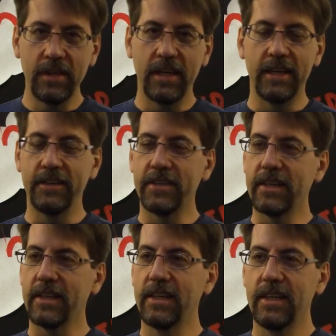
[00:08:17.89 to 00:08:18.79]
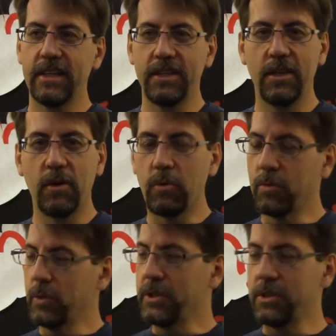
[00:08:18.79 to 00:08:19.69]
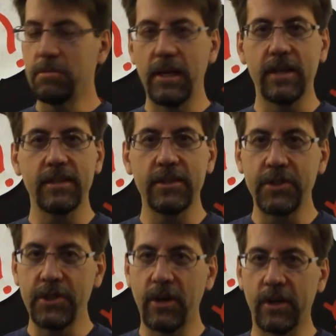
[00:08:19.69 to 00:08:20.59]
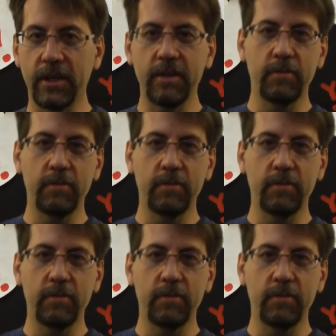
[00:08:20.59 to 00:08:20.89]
and you know, we should be out there sharing it.